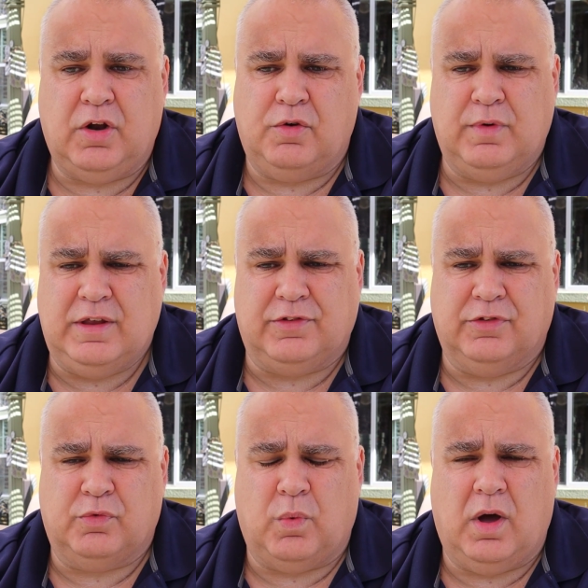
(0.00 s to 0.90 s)
are no
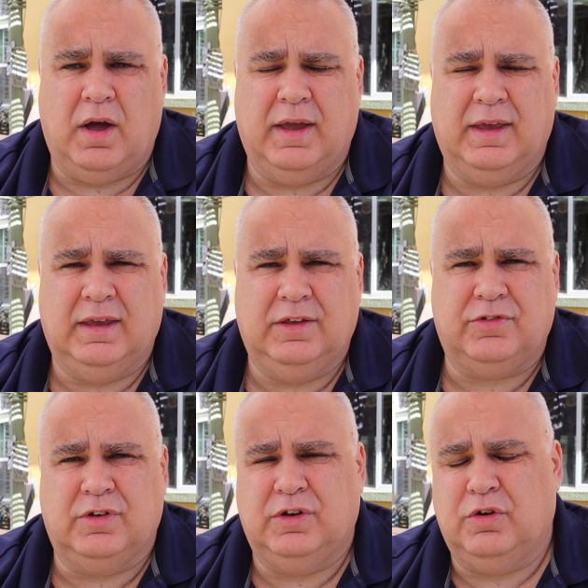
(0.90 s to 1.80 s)
reasons why
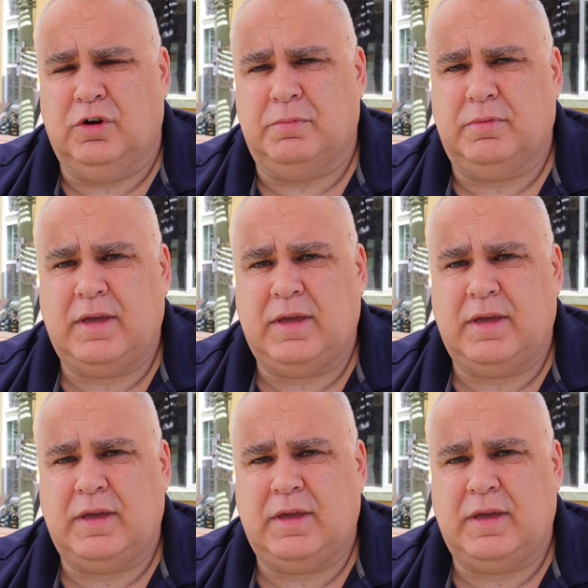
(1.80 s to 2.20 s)
Eastern Europe